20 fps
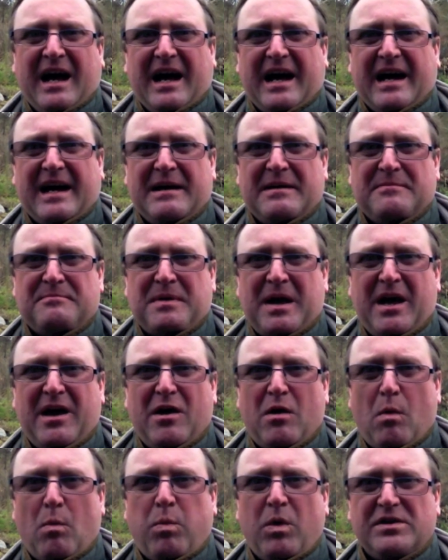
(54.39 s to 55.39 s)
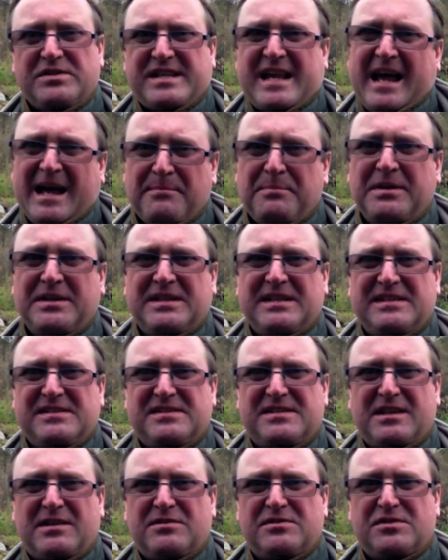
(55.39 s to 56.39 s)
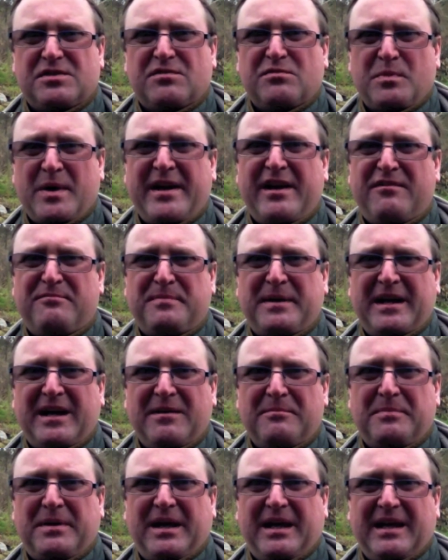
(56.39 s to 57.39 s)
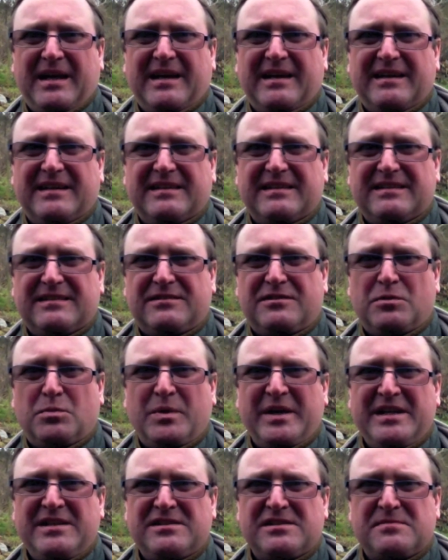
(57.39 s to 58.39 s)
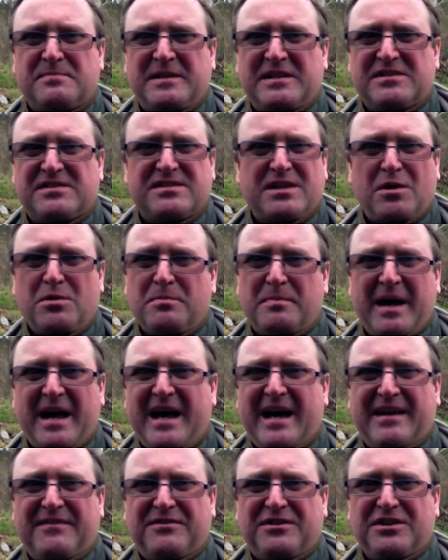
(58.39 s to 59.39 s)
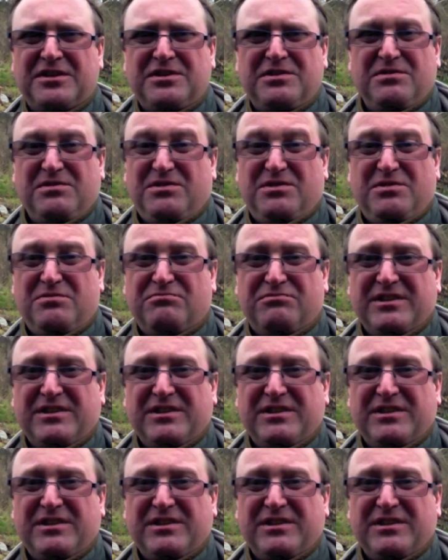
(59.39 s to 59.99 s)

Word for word: um, what's happened is that sort of when I've been up here the wind has been so bad that you, you